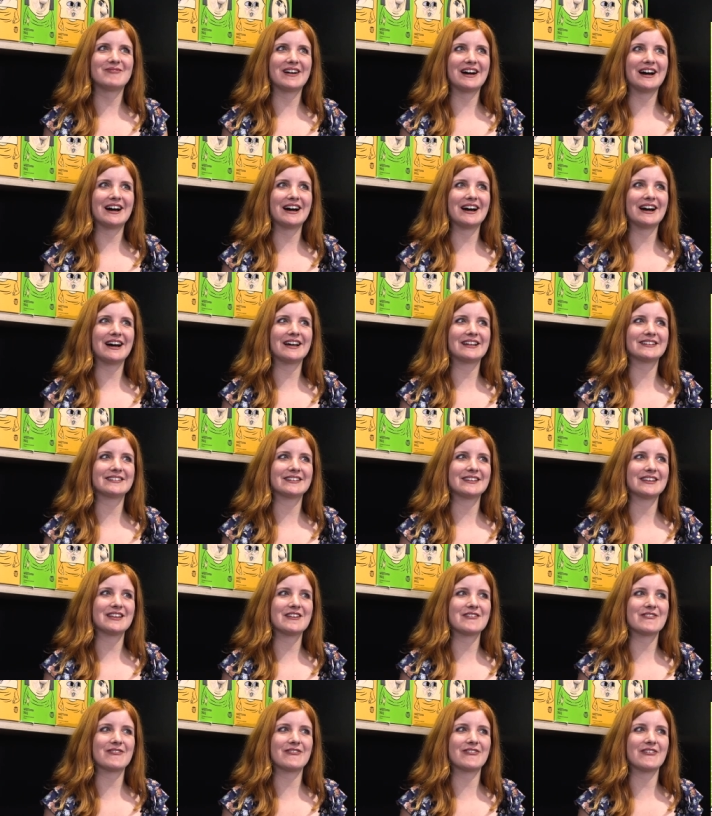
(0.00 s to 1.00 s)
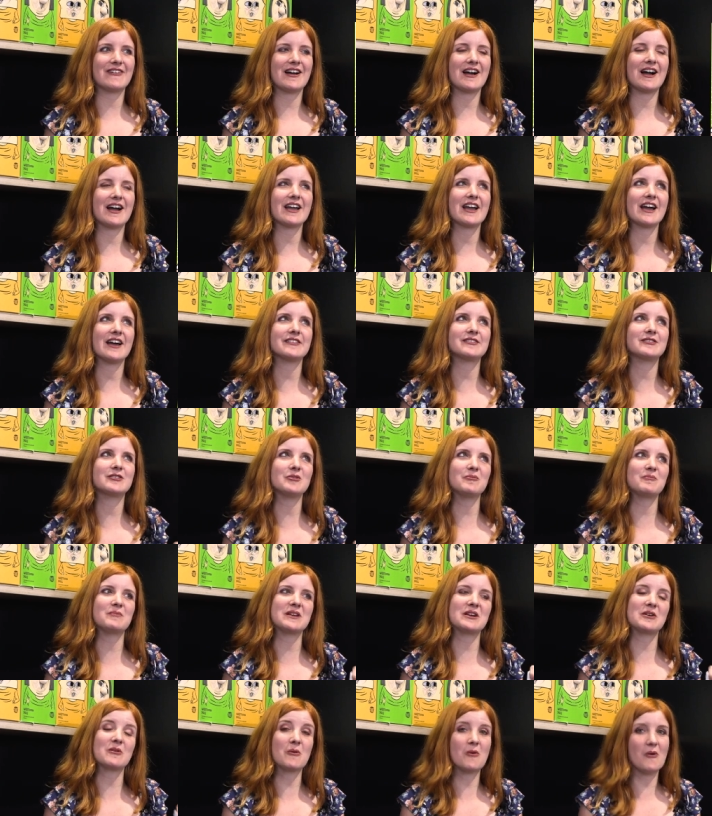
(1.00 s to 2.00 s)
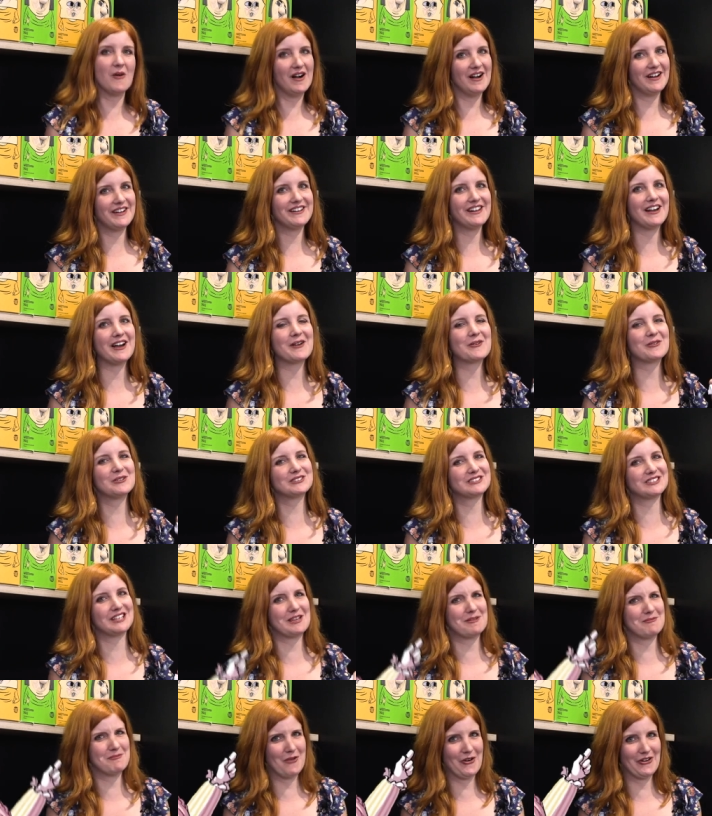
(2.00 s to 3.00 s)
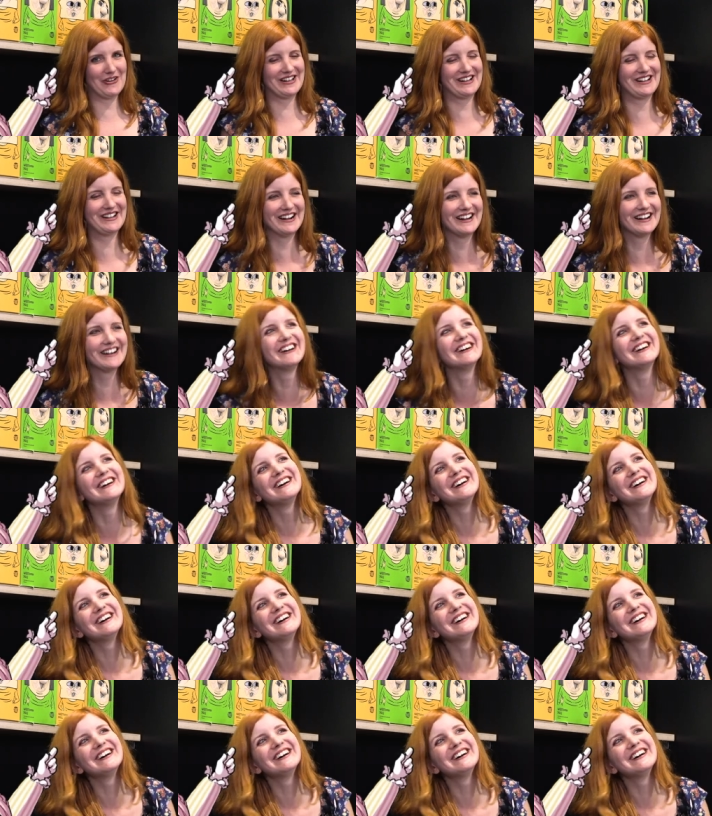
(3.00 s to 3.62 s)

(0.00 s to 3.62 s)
But if I had to pick one, I will say Monica